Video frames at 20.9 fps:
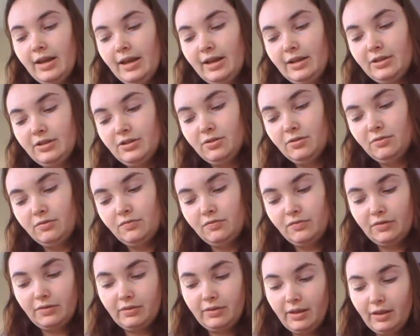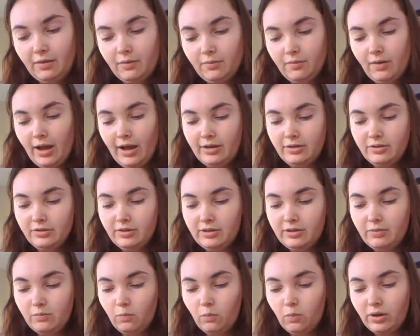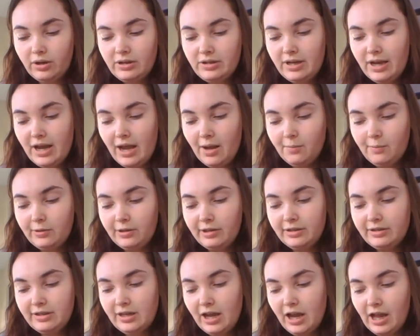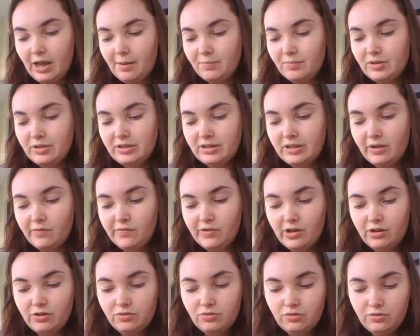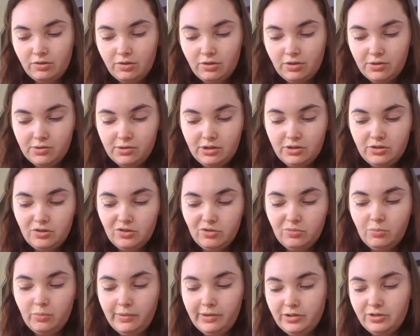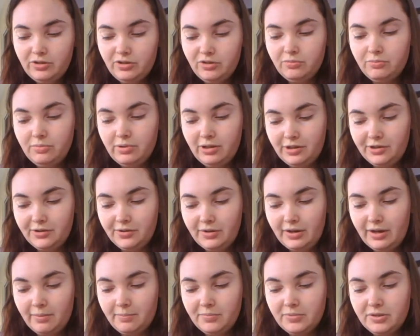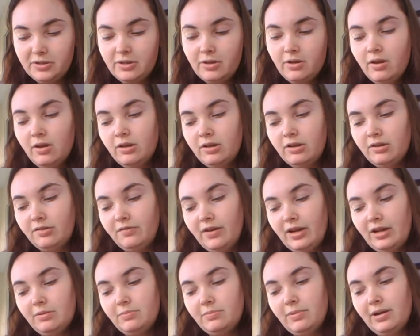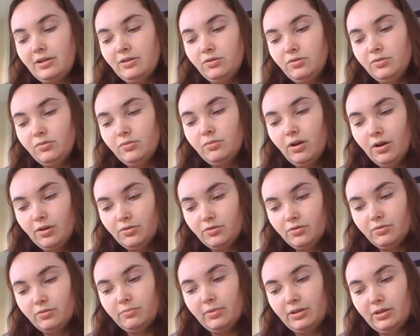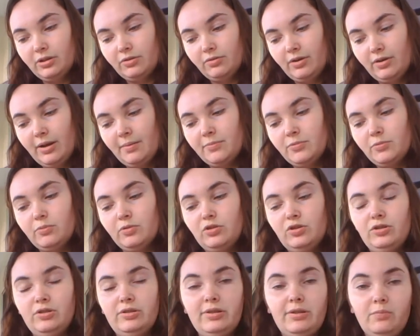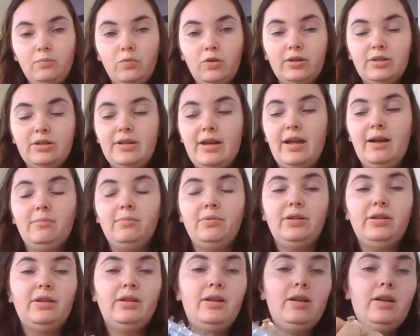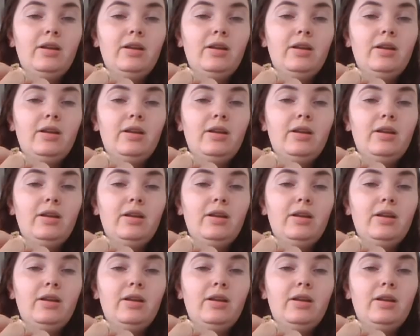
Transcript: And so I did one tablet times 732.2 milligrams divided by 200 milligrams, which is in one tablet.